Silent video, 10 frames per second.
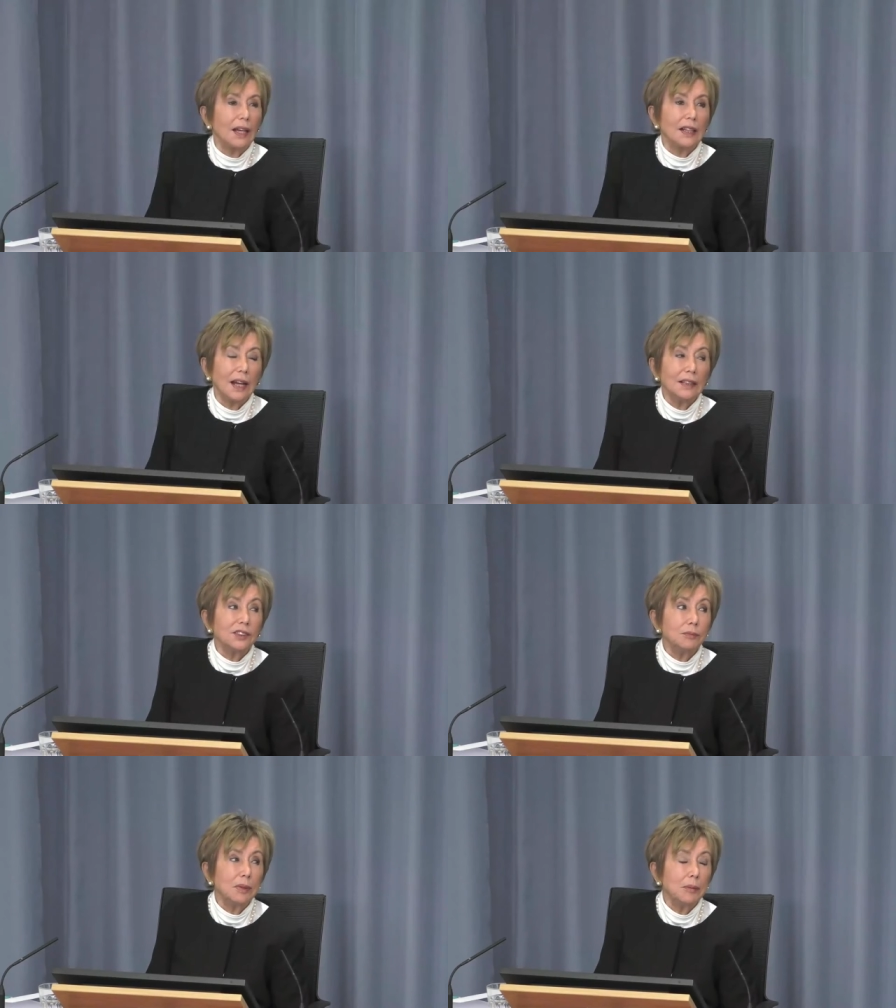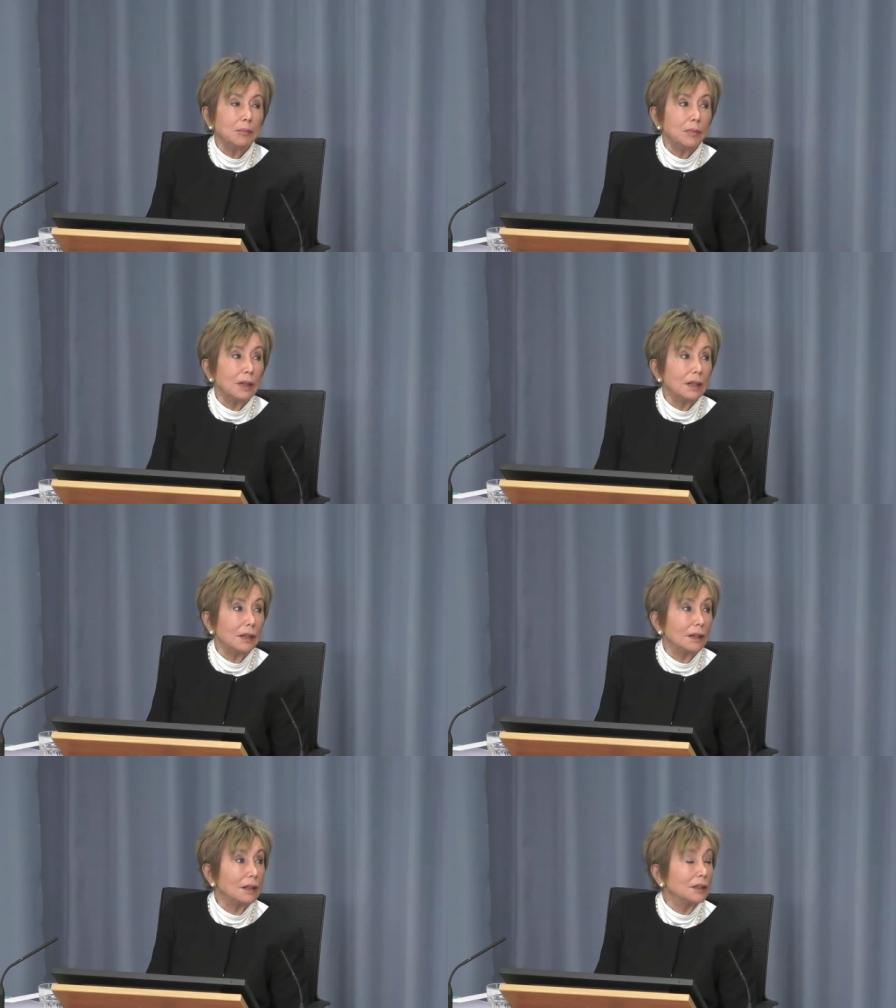I can't
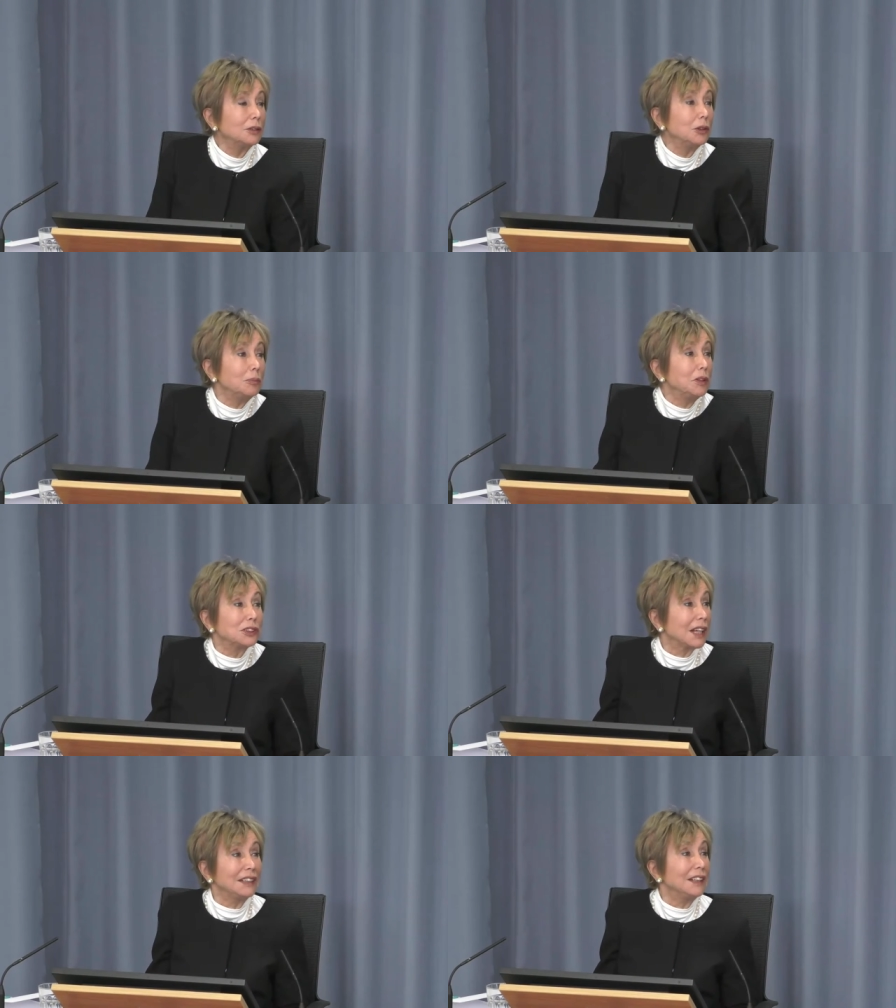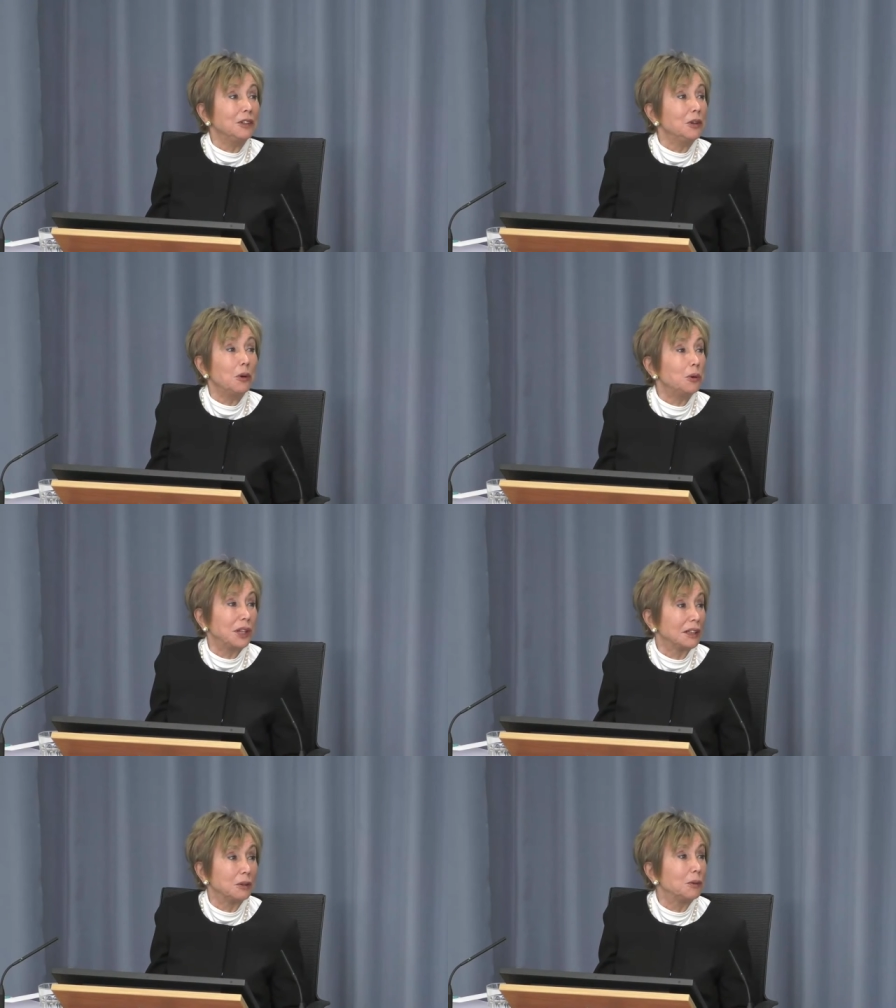remember because I didn't know
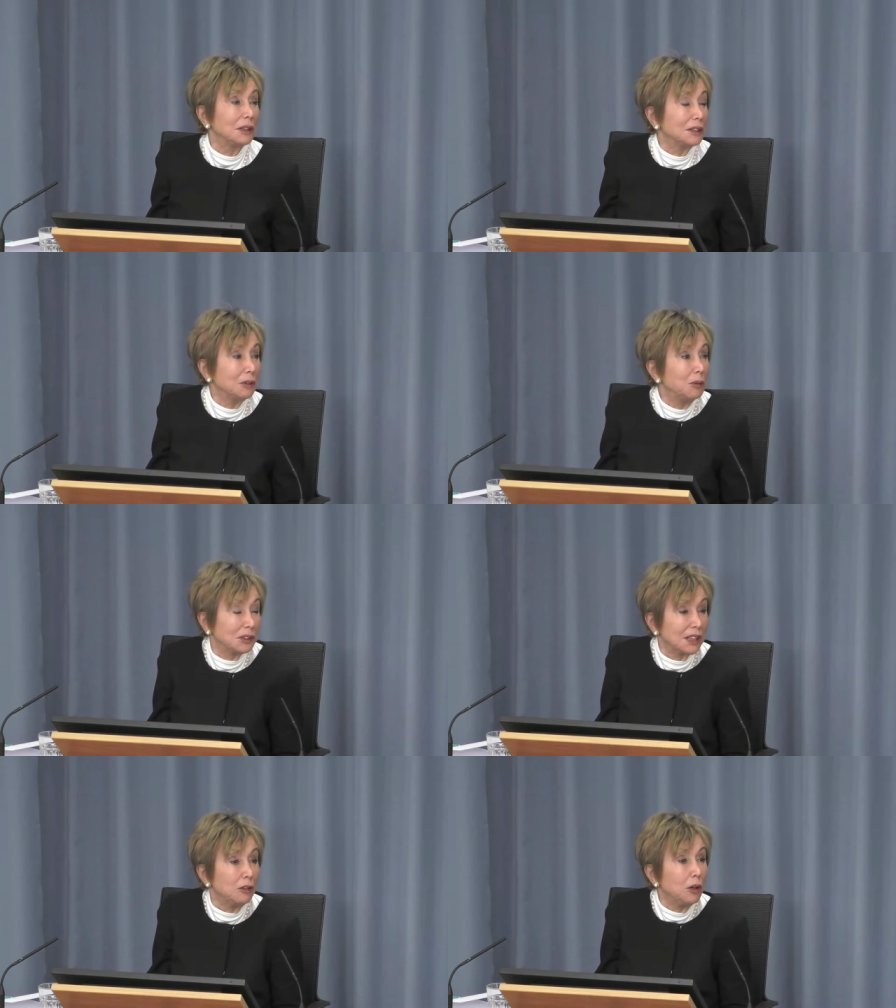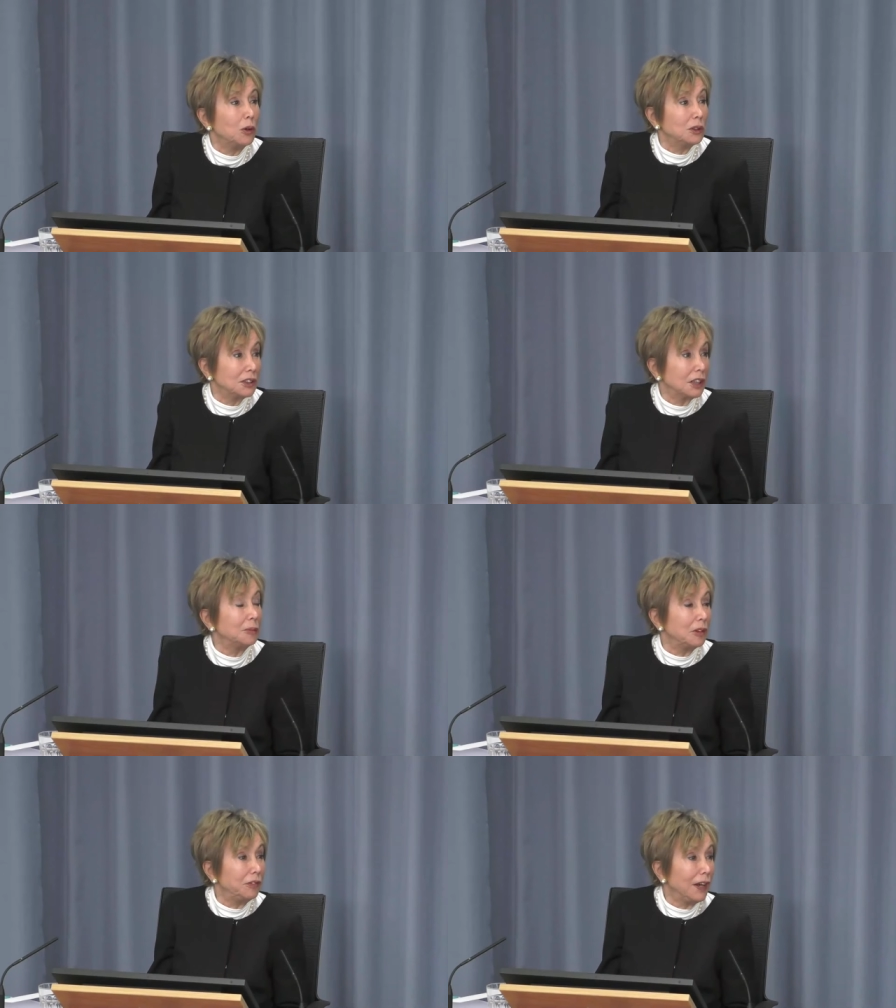that there, were, there was a long
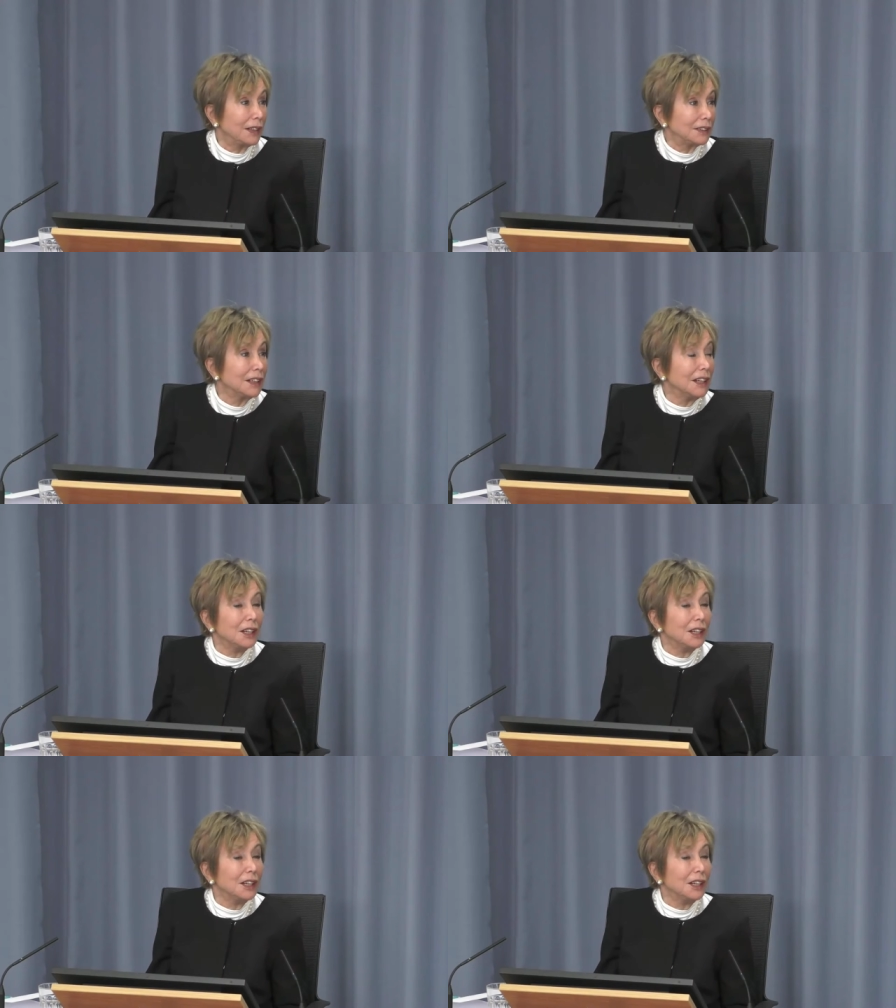term effect.